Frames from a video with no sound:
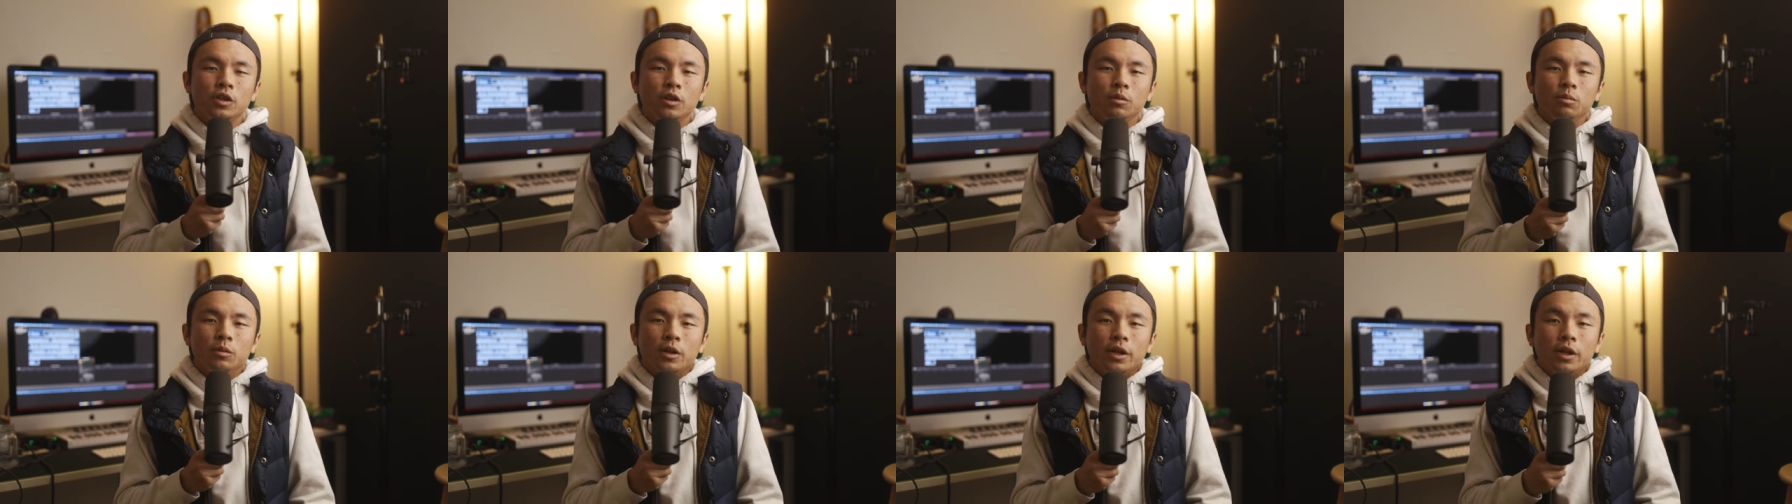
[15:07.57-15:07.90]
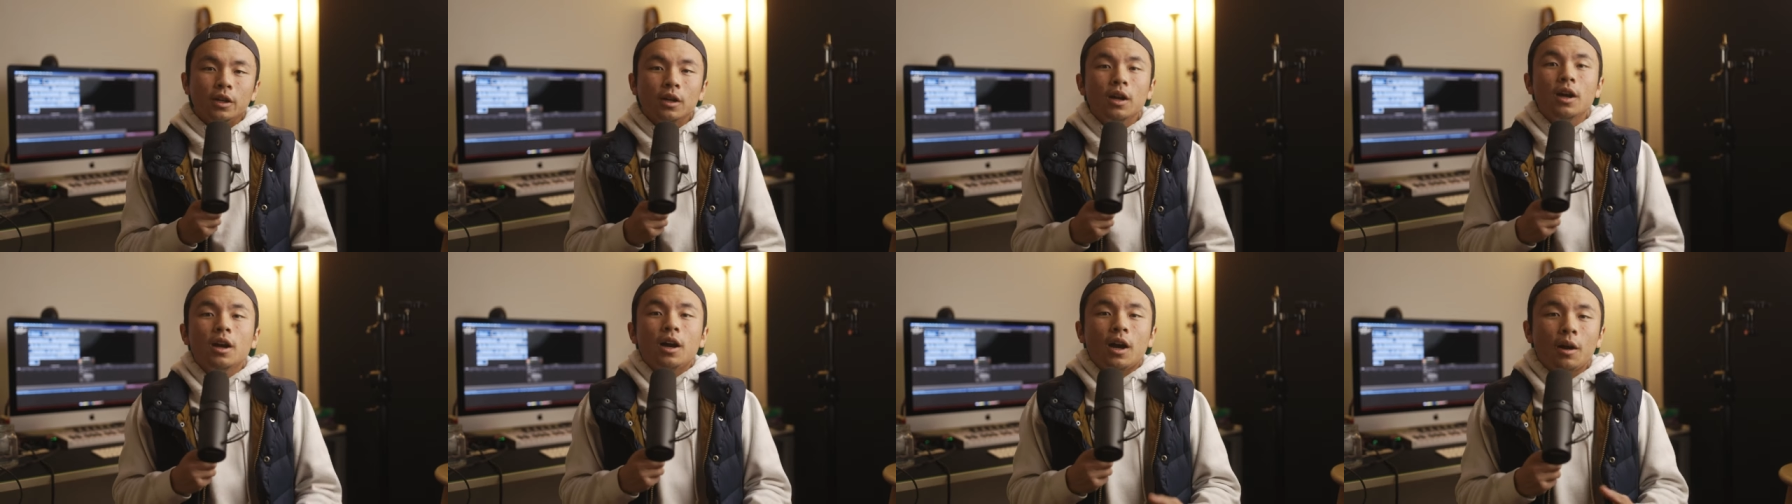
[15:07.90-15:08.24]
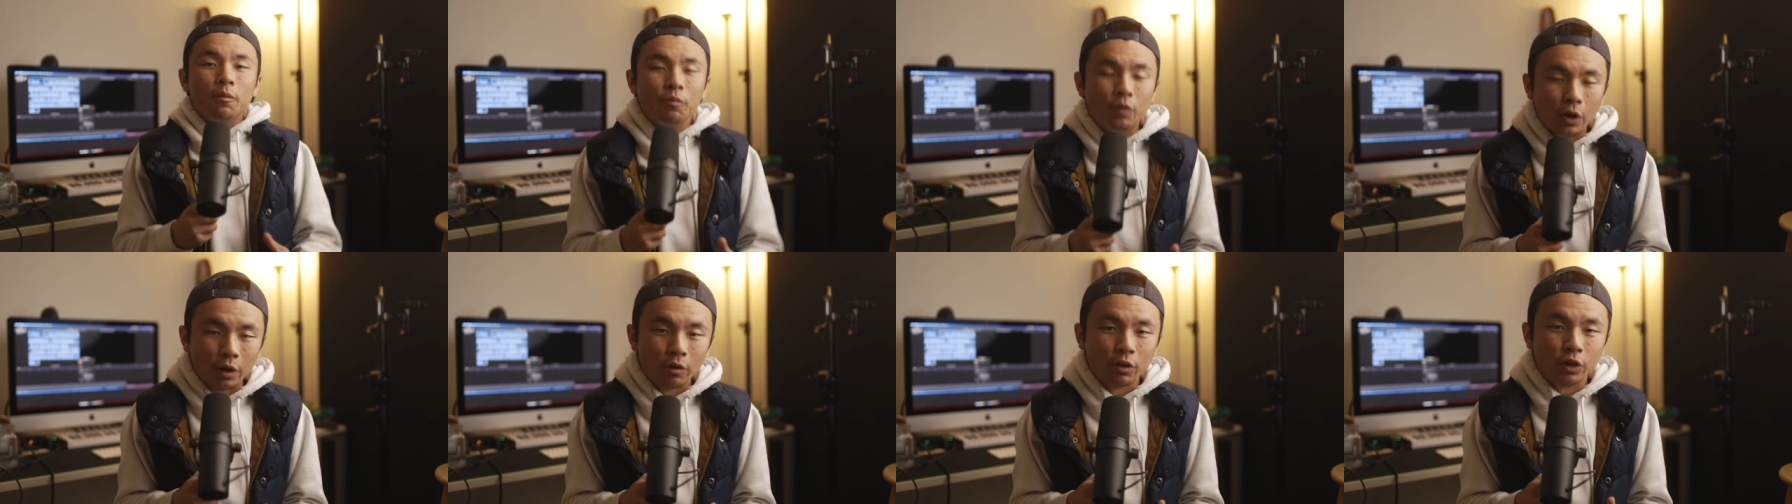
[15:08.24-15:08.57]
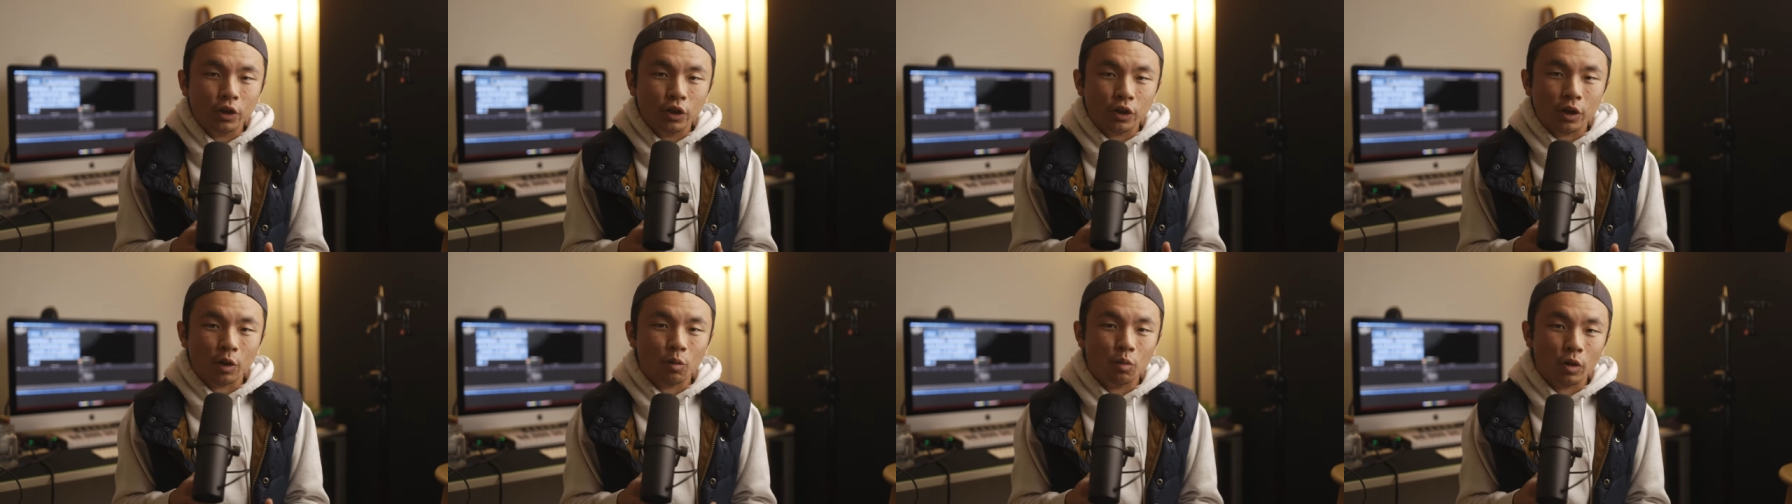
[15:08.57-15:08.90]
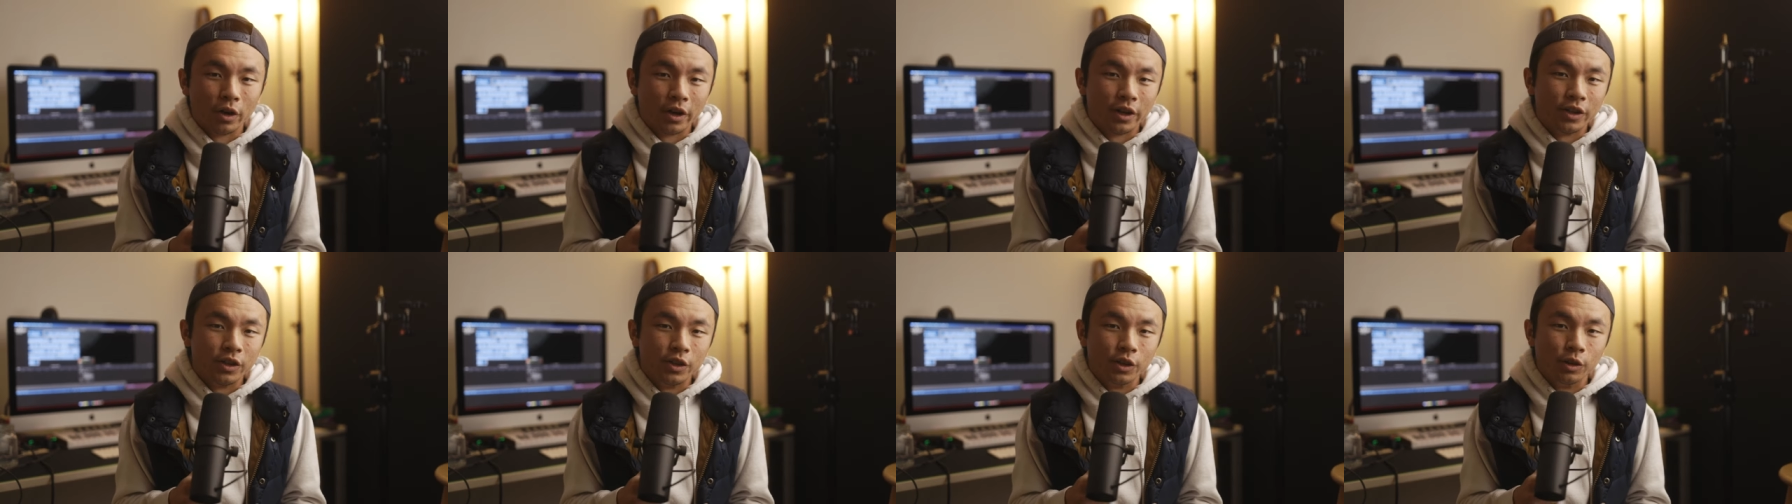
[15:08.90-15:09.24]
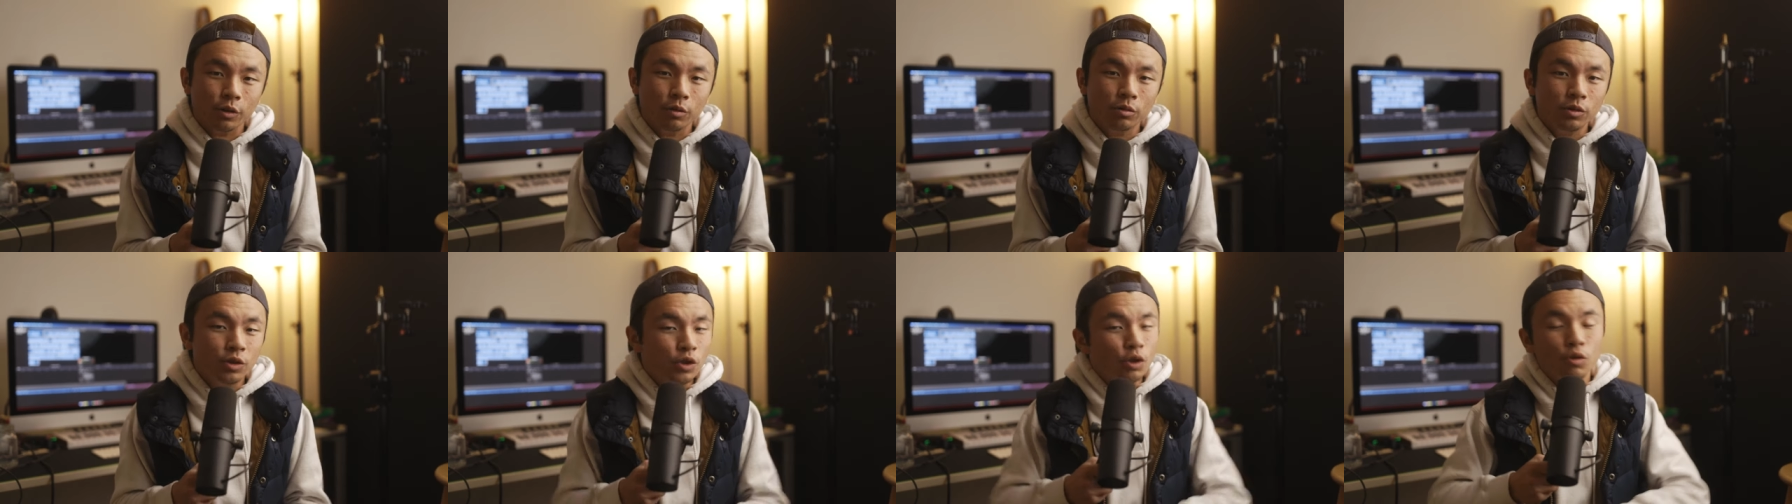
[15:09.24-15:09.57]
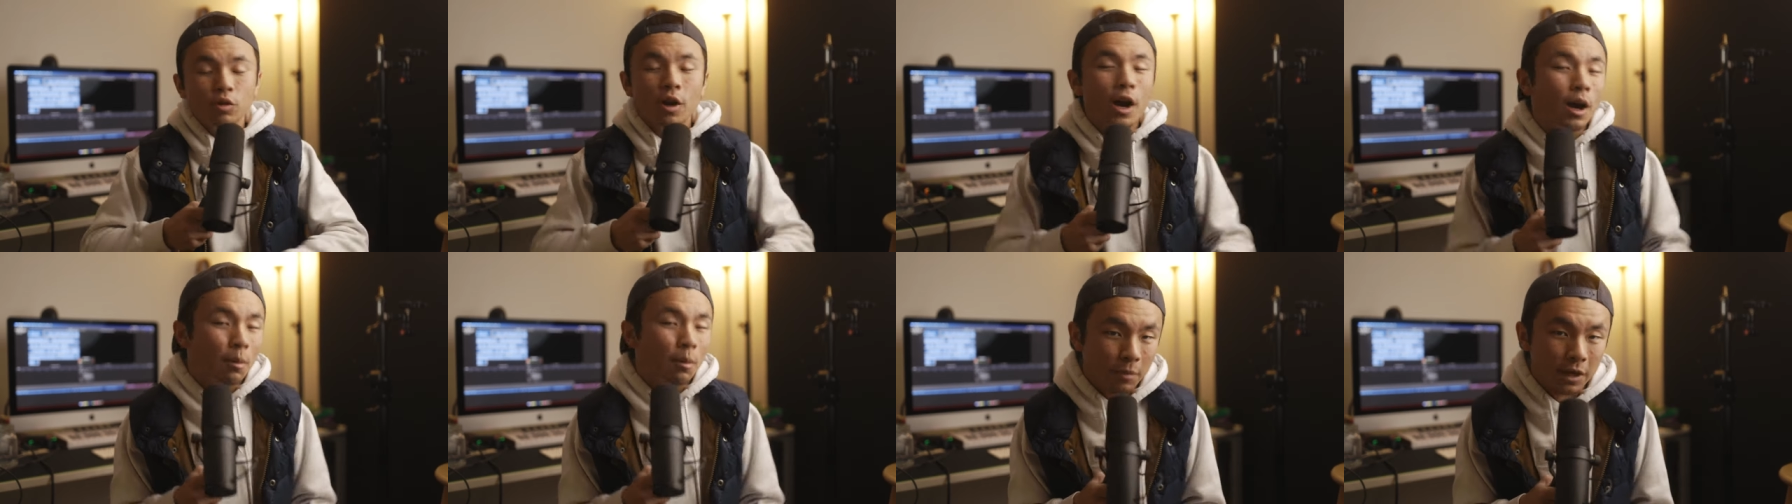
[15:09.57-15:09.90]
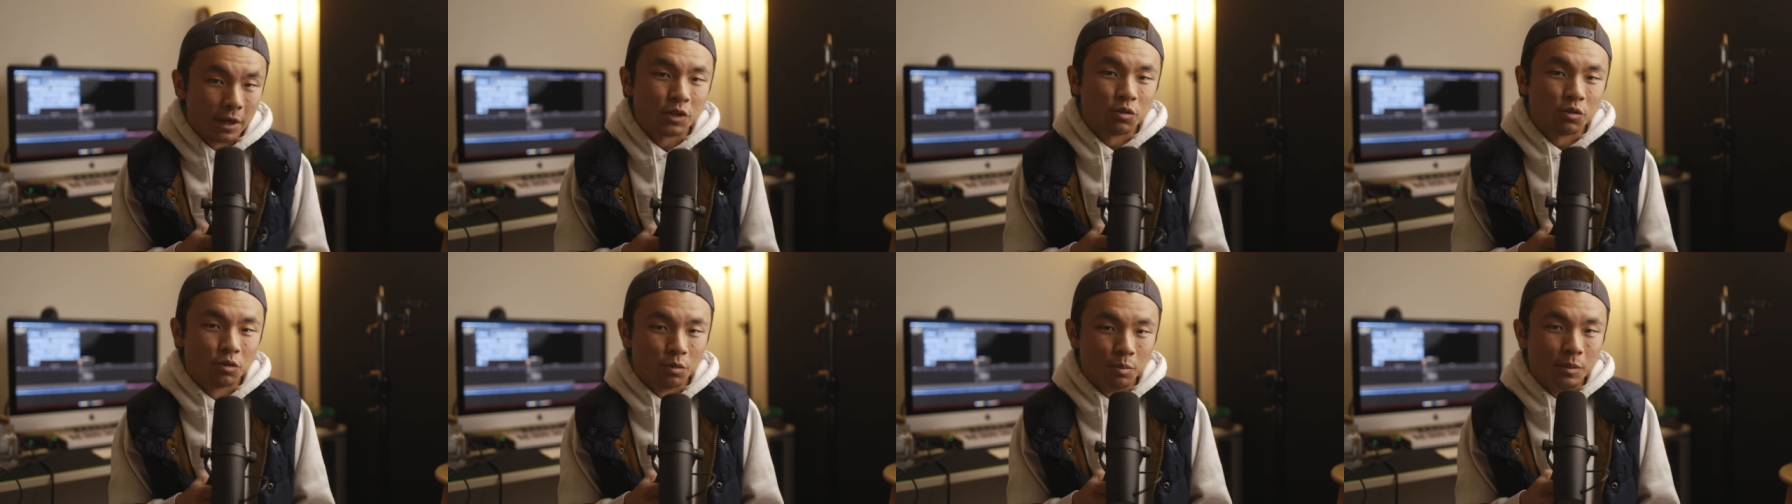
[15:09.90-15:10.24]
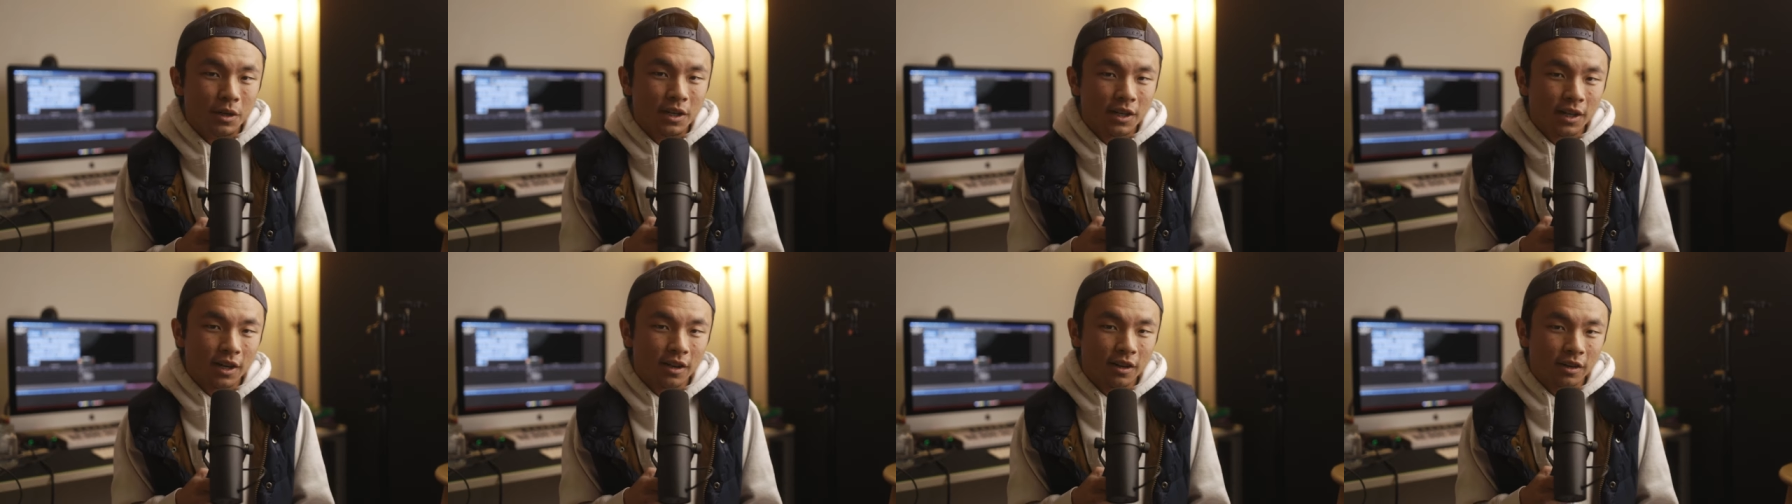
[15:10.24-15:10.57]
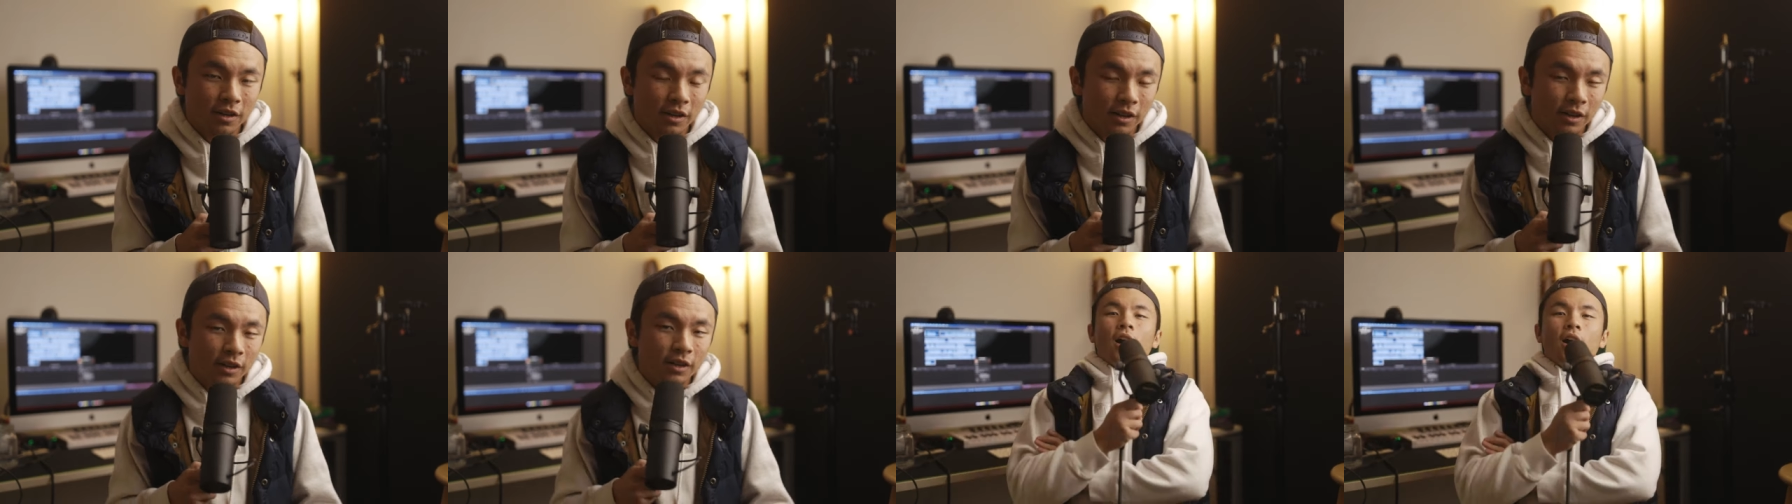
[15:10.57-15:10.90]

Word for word: I'm like, I'm very good at what I do. Do not mess with me kind of thing.